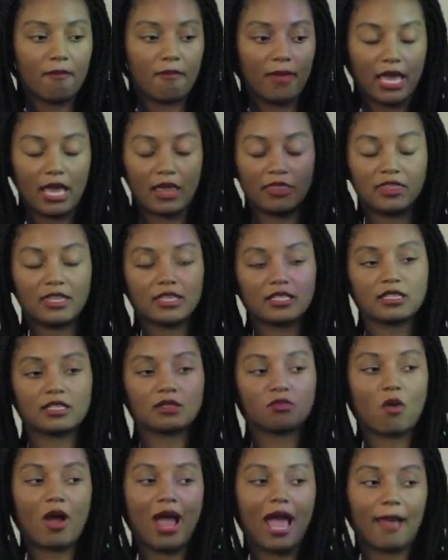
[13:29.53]
and this
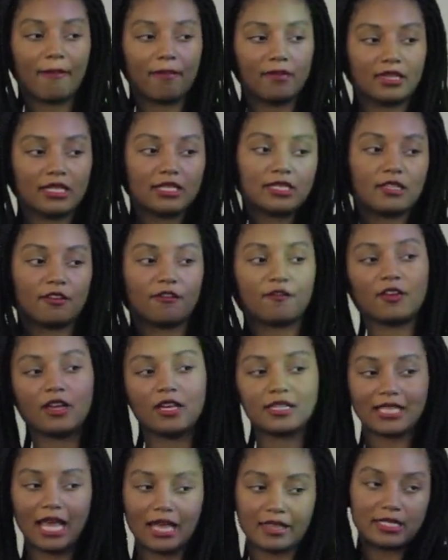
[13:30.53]
is what happened, this is the
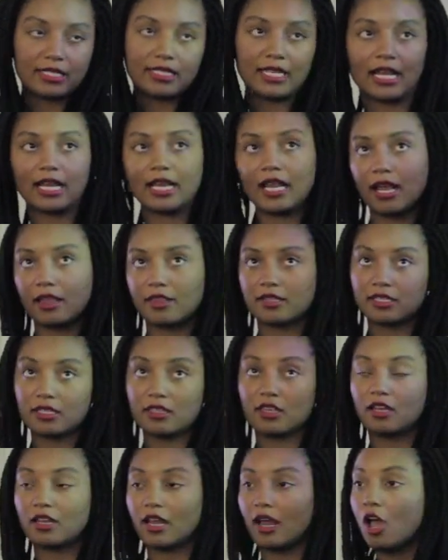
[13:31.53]
first act, the second act, the
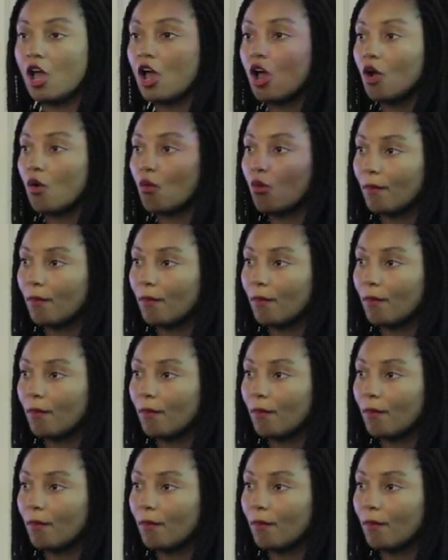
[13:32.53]
third act.